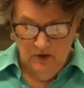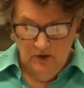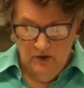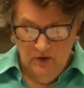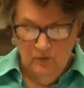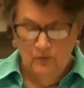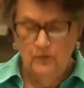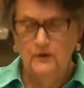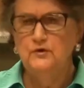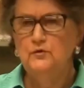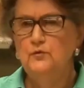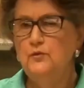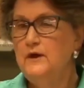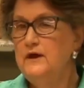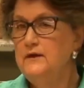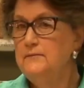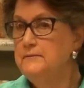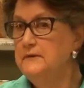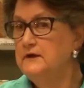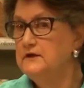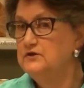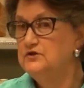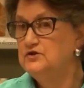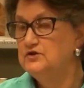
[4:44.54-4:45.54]
When
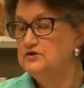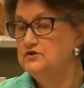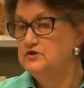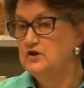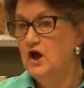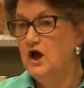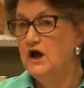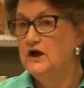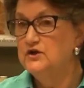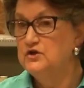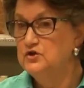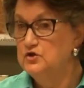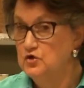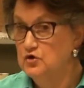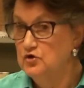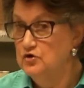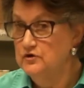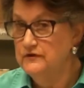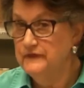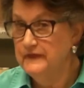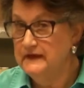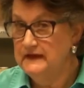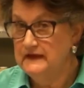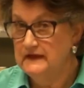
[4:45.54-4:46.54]
Whitman could not cure
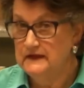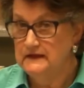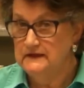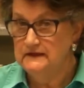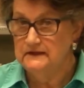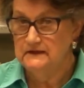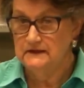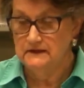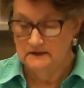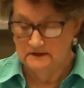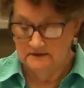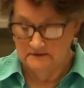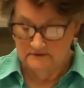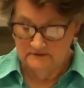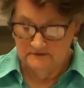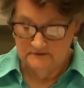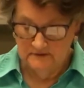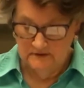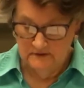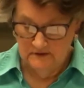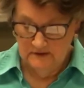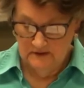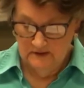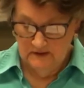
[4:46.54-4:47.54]
the Indians,
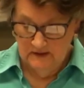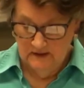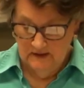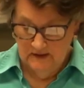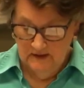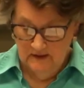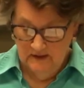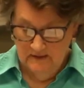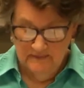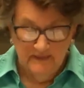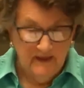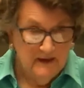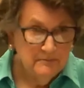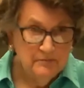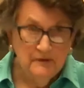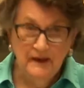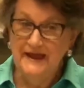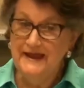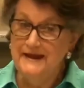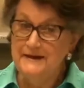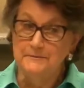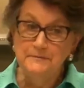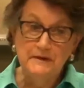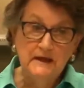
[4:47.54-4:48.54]
they
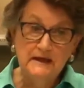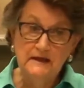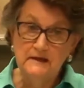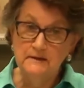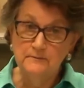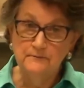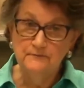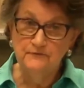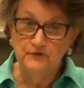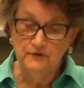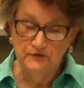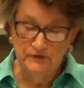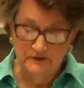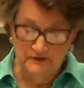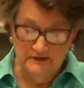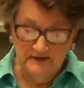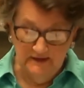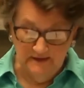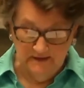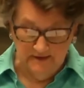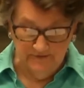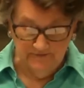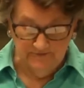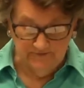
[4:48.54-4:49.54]
blamed him for the
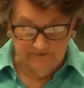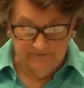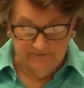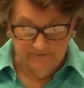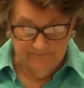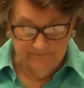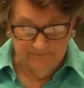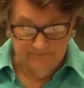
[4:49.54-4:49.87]
deaths,